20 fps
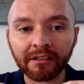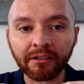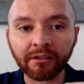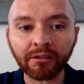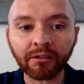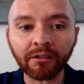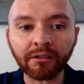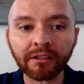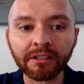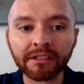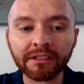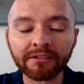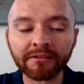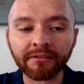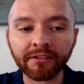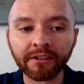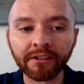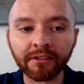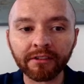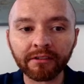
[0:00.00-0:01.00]
goal is
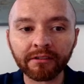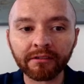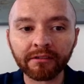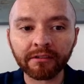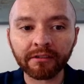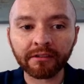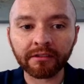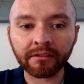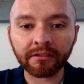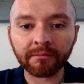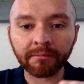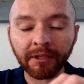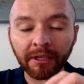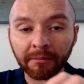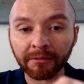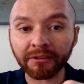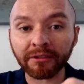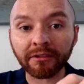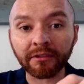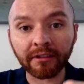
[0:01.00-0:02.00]
for you to be
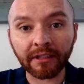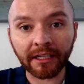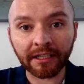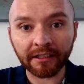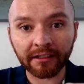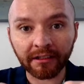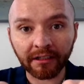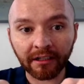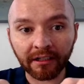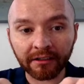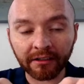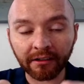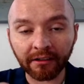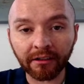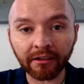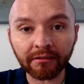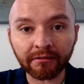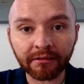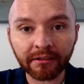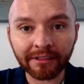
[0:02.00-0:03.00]
able to do that on your
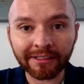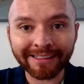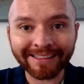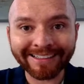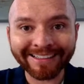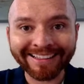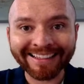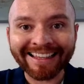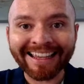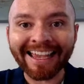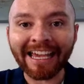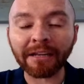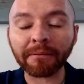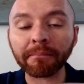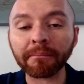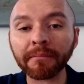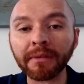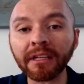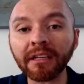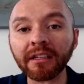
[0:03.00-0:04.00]
own
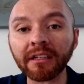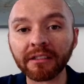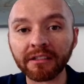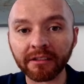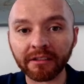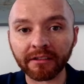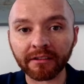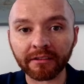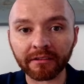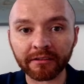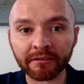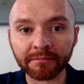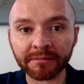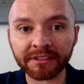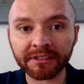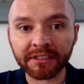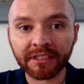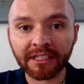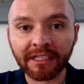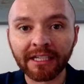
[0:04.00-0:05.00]
and meet in your
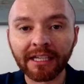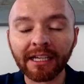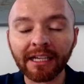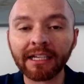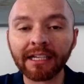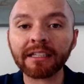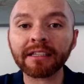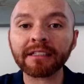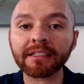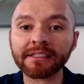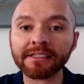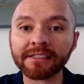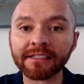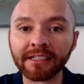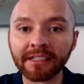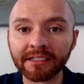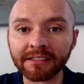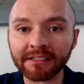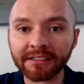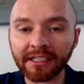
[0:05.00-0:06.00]
groups and
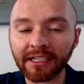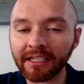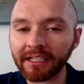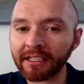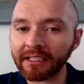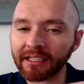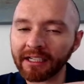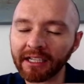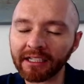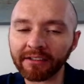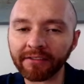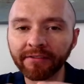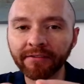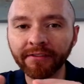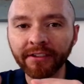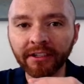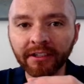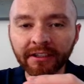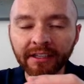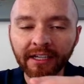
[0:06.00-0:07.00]
discuss that and kind of
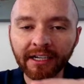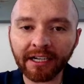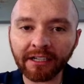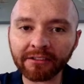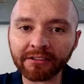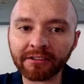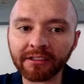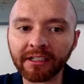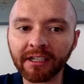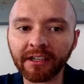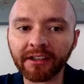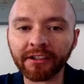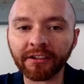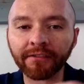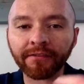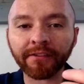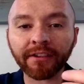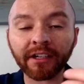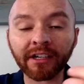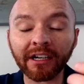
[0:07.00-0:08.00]
figure that out
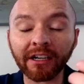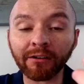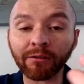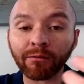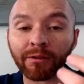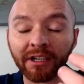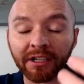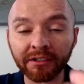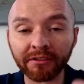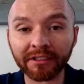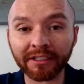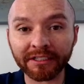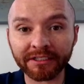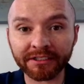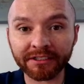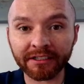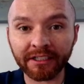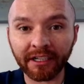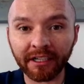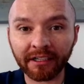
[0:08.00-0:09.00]
together, figure out where you get
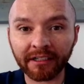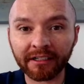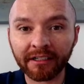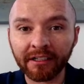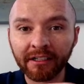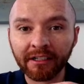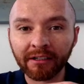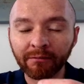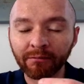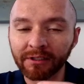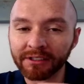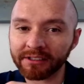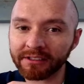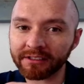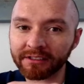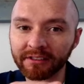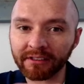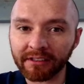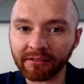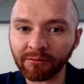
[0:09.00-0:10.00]
stuck,
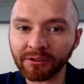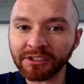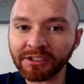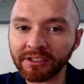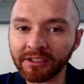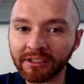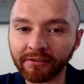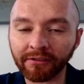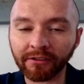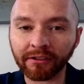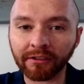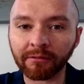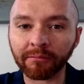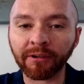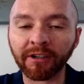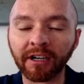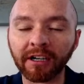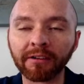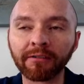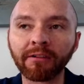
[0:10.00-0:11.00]
what's the difficult
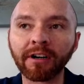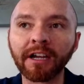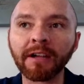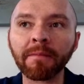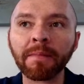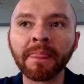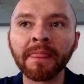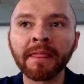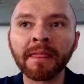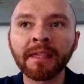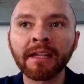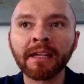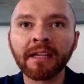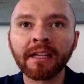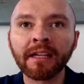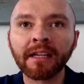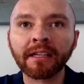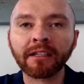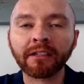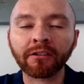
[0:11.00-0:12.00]
part, right?
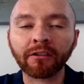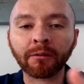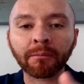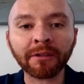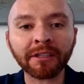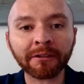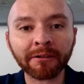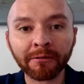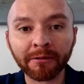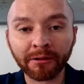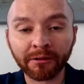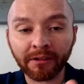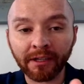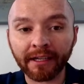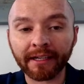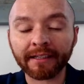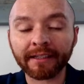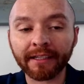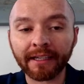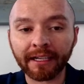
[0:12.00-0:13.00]
Normally we would do
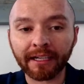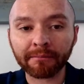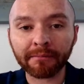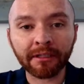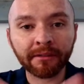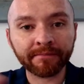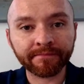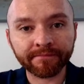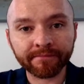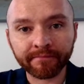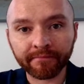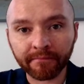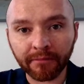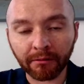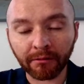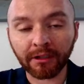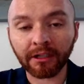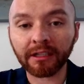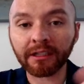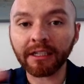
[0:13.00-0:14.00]
that in lab, but
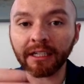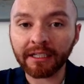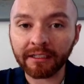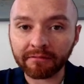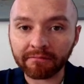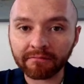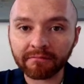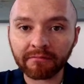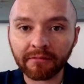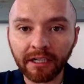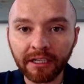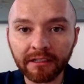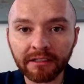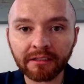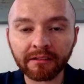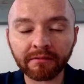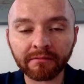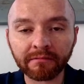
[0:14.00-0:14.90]
we're online, right?